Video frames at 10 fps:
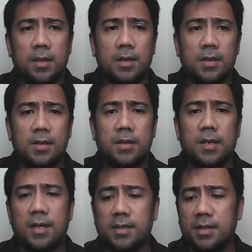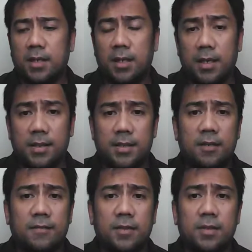So knight
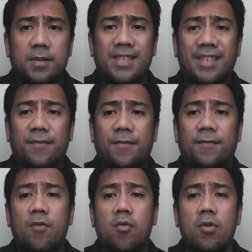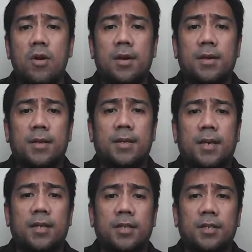c7, c4,
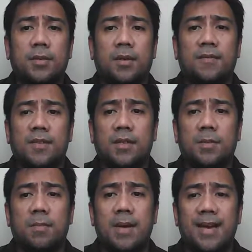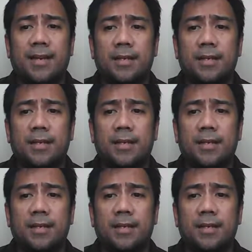knight into f6 back,